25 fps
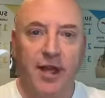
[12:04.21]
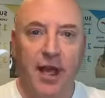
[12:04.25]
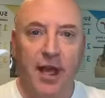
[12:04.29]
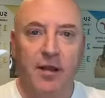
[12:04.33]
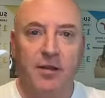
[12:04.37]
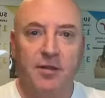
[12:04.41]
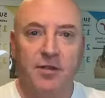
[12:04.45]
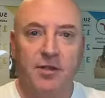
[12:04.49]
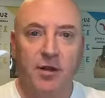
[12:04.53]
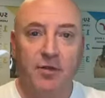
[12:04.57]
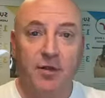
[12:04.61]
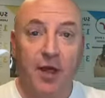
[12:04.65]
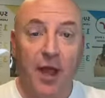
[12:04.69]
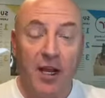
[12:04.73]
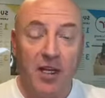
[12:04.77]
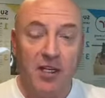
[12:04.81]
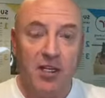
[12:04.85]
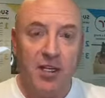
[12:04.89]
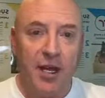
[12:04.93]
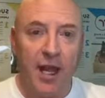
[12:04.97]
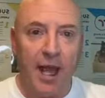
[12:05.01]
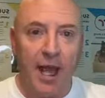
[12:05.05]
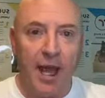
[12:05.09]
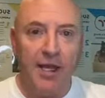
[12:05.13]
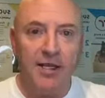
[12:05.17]
So thanks, you
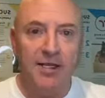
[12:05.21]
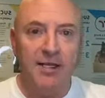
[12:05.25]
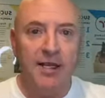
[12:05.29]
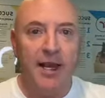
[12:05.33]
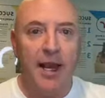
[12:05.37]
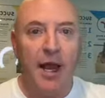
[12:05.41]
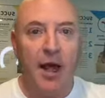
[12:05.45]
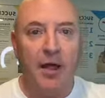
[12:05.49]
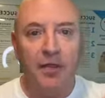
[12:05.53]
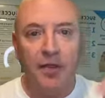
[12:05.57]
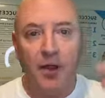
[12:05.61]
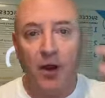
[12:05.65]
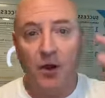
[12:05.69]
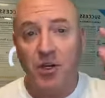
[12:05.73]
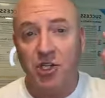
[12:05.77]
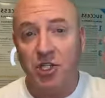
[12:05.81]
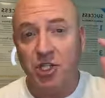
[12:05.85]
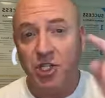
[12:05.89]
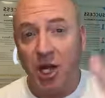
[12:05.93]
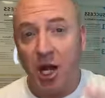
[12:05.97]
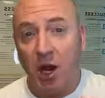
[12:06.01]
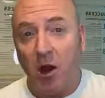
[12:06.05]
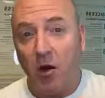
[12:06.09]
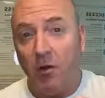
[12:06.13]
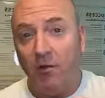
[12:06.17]
guys. Get out there,
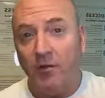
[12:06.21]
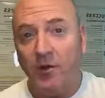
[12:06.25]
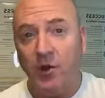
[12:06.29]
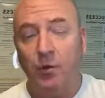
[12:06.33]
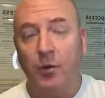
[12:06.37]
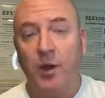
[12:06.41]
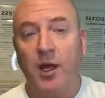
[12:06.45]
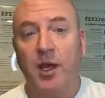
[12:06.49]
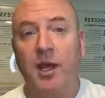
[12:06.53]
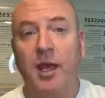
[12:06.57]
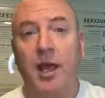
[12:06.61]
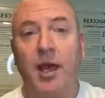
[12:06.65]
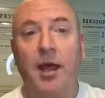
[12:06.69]
share over the weekend.